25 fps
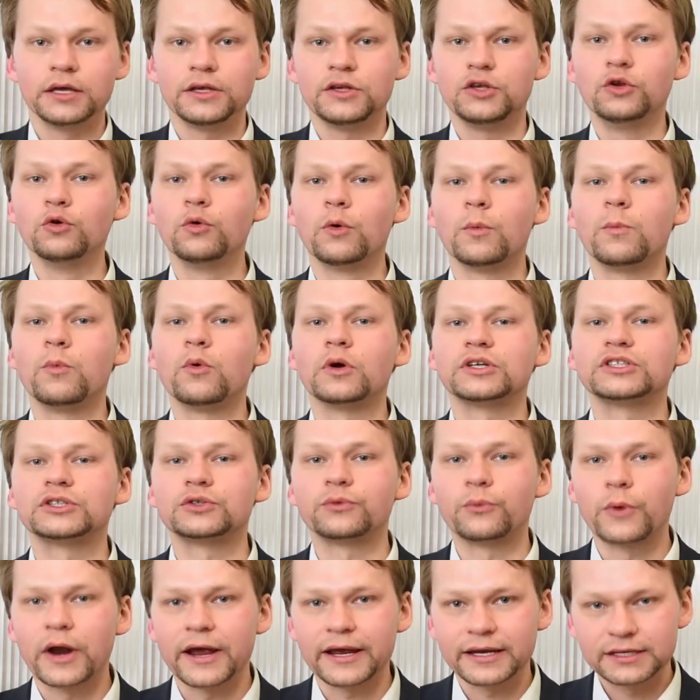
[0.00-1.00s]
Europe was
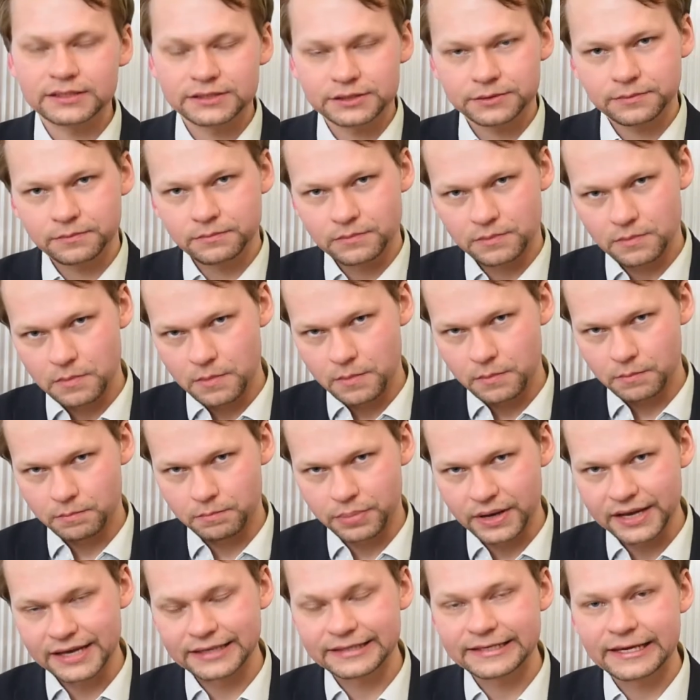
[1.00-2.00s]
wrecked
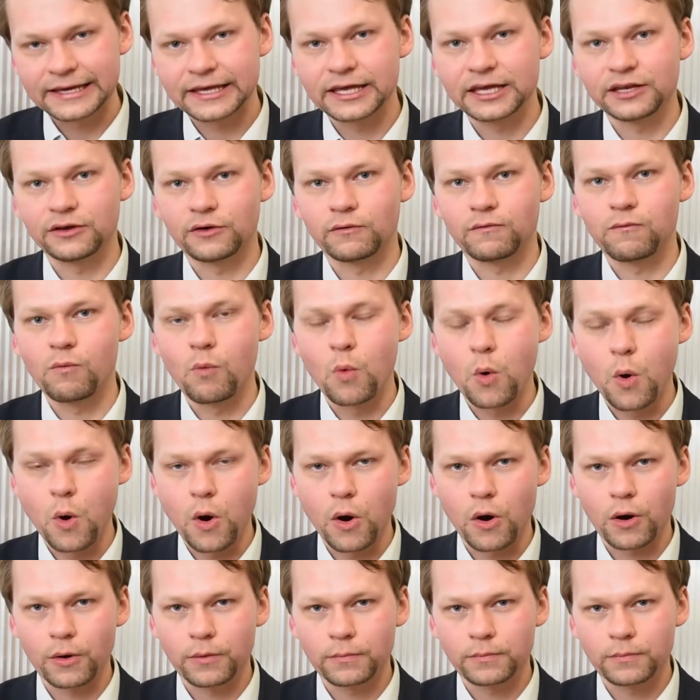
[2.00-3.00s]
by a decade of war.